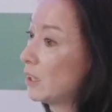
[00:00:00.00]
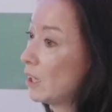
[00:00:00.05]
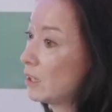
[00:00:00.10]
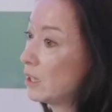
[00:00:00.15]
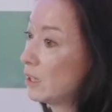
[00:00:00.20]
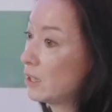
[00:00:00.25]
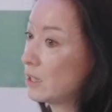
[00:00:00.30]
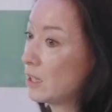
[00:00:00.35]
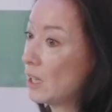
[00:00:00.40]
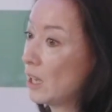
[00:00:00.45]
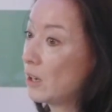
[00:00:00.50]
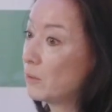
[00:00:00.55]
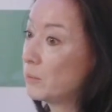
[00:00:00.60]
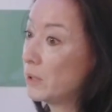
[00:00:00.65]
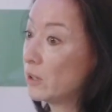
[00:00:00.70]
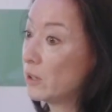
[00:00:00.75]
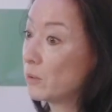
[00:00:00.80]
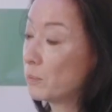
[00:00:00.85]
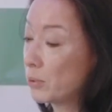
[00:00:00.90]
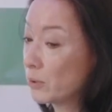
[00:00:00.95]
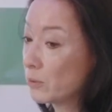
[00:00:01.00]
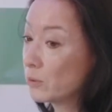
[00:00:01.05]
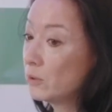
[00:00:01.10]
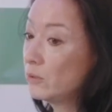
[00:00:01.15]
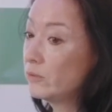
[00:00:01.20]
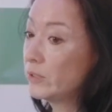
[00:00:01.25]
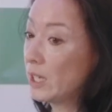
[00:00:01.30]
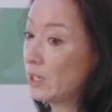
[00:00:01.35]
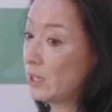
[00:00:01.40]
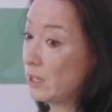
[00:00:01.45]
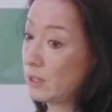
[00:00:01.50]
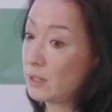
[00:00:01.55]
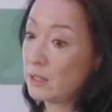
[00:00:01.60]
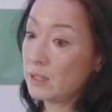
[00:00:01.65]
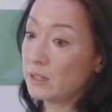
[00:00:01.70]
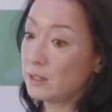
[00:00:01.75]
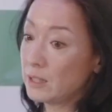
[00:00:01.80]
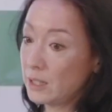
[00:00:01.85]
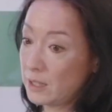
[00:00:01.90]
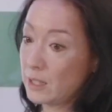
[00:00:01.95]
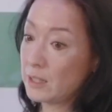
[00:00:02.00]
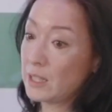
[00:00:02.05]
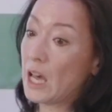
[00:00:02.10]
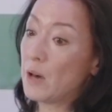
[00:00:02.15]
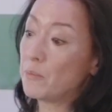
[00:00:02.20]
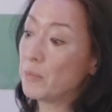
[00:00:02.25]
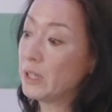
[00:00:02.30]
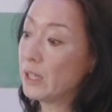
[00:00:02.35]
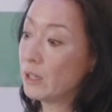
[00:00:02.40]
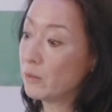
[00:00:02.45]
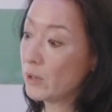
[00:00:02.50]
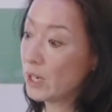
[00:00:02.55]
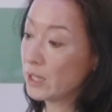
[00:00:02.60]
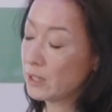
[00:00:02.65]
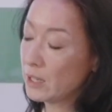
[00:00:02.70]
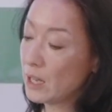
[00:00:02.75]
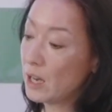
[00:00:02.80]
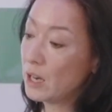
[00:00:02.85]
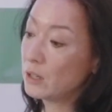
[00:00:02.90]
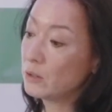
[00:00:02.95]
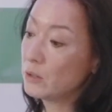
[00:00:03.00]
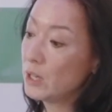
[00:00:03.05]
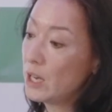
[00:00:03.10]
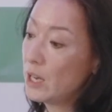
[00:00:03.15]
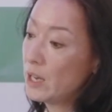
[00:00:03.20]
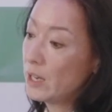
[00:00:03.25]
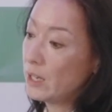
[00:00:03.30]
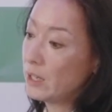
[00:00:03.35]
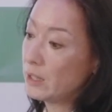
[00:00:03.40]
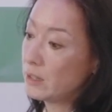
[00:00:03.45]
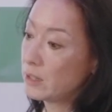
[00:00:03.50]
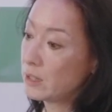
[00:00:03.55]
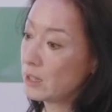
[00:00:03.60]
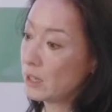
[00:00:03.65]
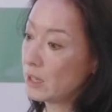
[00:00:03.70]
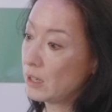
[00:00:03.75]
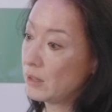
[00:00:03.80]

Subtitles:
that is now been approved, and this is happening right now. It's